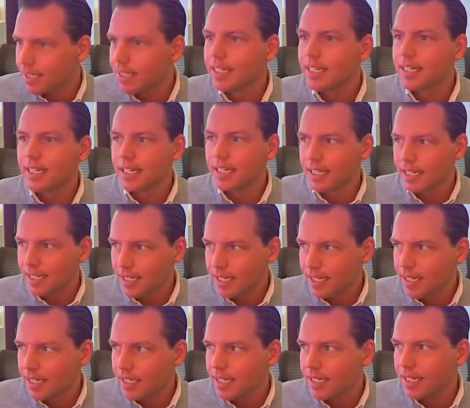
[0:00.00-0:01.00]
a quarterback
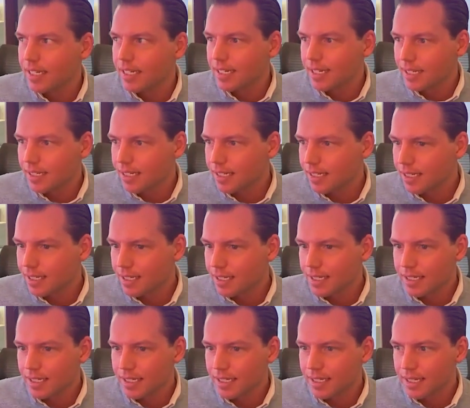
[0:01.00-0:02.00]
and a system thing.
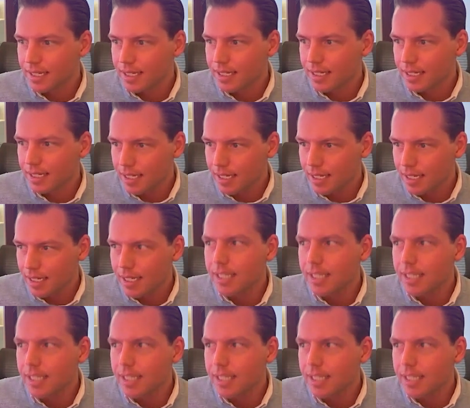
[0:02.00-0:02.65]
And